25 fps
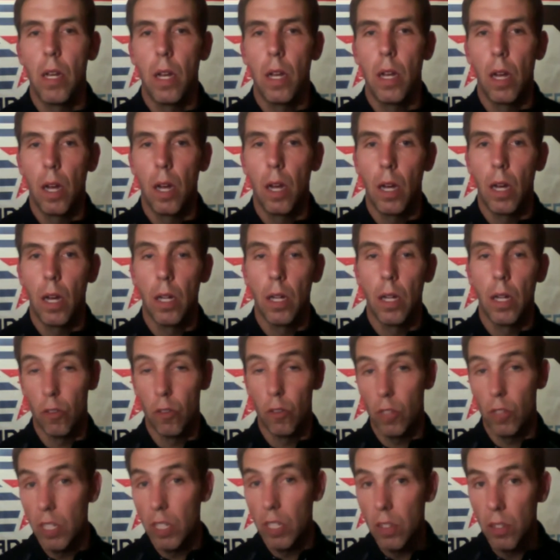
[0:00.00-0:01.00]
on your
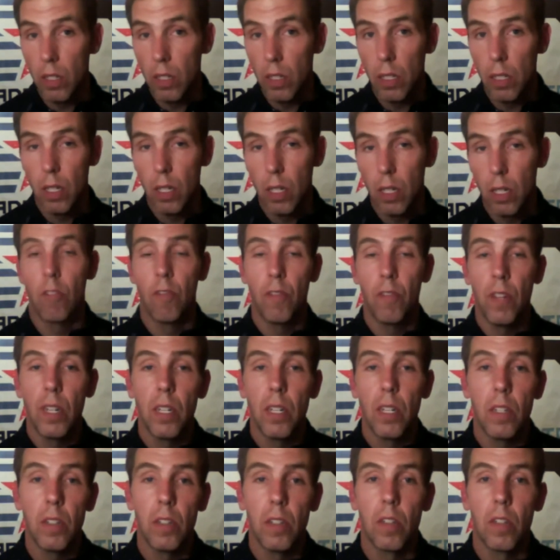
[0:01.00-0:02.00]
season, on your
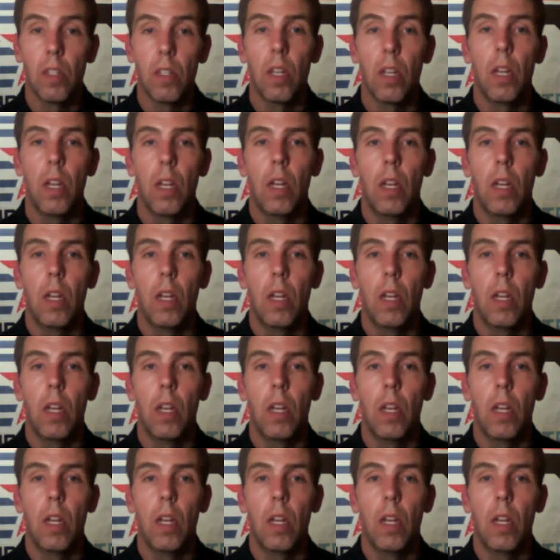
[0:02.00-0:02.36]
fitness,